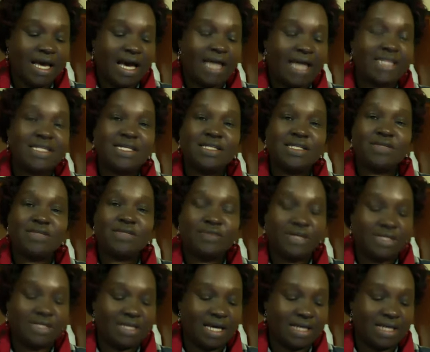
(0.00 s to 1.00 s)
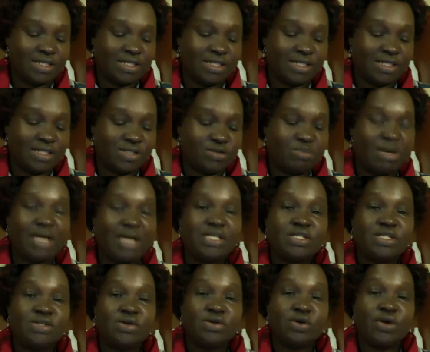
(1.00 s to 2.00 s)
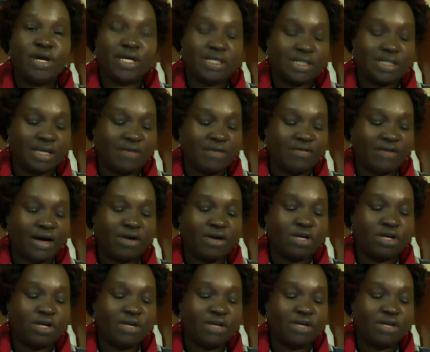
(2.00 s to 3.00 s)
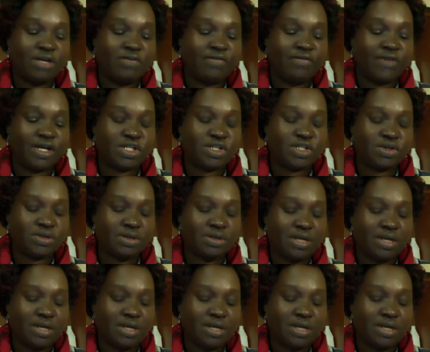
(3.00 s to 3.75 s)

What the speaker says: Athlete's feet, as you might know, is a fungal infection